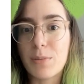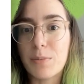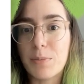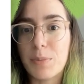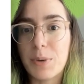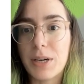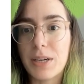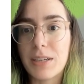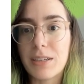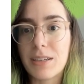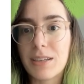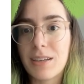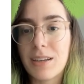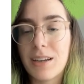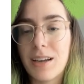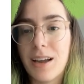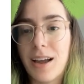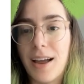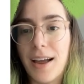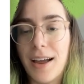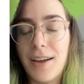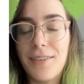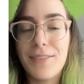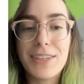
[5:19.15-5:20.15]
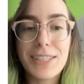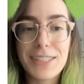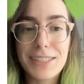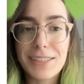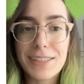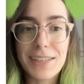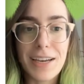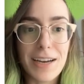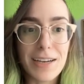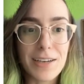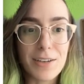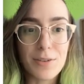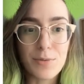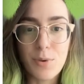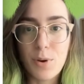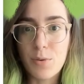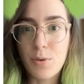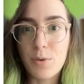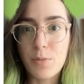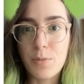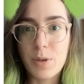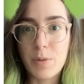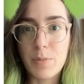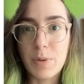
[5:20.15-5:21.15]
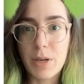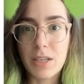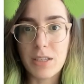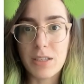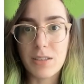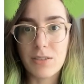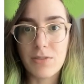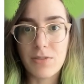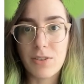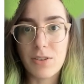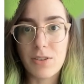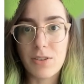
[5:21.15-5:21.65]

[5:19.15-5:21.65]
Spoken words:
but I haven't decided what will be best for